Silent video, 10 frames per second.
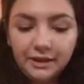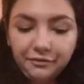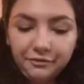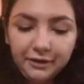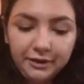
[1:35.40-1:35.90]

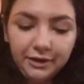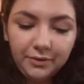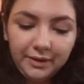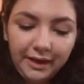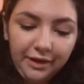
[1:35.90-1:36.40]
If we're
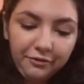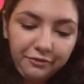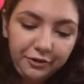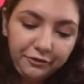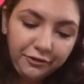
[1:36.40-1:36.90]
going out
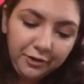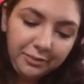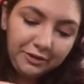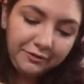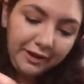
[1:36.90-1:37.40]
for a
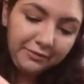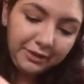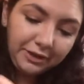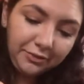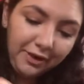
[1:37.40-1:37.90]
formal event, we're
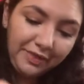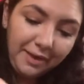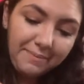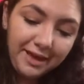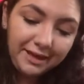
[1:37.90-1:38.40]
going to want
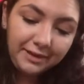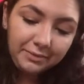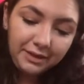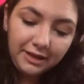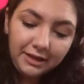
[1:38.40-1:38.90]
that makeup
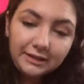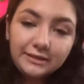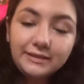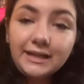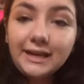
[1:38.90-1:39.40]
to
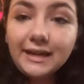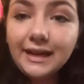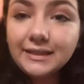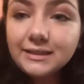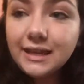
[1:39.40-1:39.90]
stay
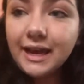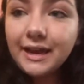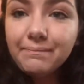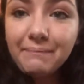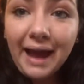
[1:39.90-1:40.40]
nice
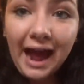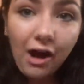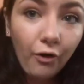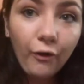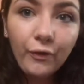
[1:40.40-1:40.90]
and matte
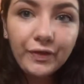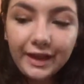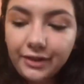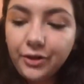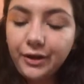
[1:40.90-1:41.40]
all
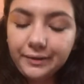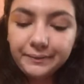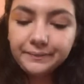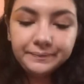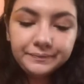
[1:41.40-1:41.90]
night long.
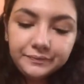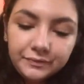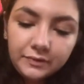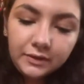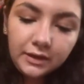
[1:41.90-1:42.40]

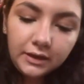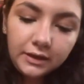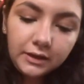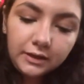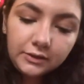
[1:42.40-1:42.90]

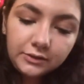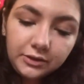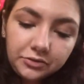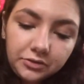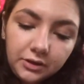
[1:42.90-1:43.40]

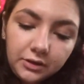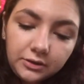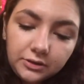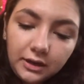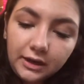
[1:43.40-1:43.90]
So
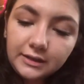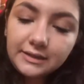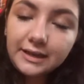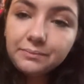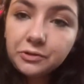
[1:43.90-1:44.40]
just on a
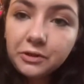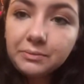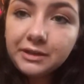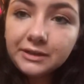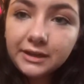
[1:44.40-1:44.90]
damp beauty
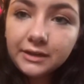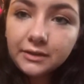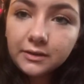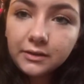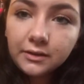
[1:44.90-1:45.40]
blender,
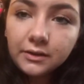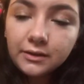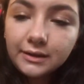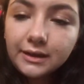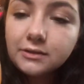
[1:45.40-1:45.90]

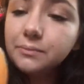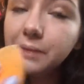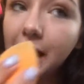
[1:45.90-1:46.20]
get some